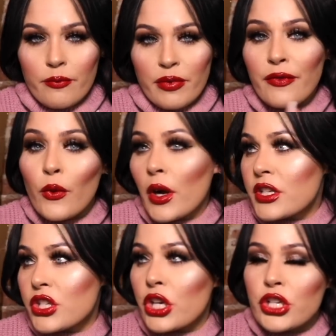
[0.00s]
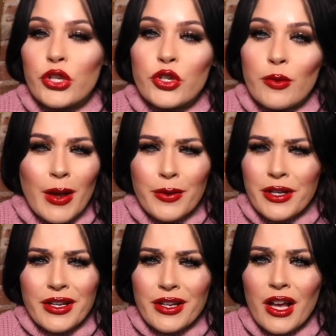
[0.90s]
before I started YouTube. I
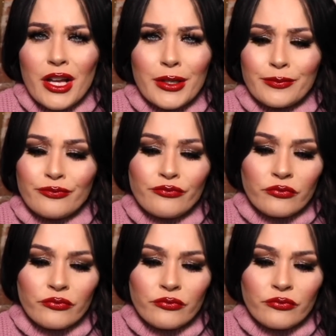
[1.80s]
wouldn't, um,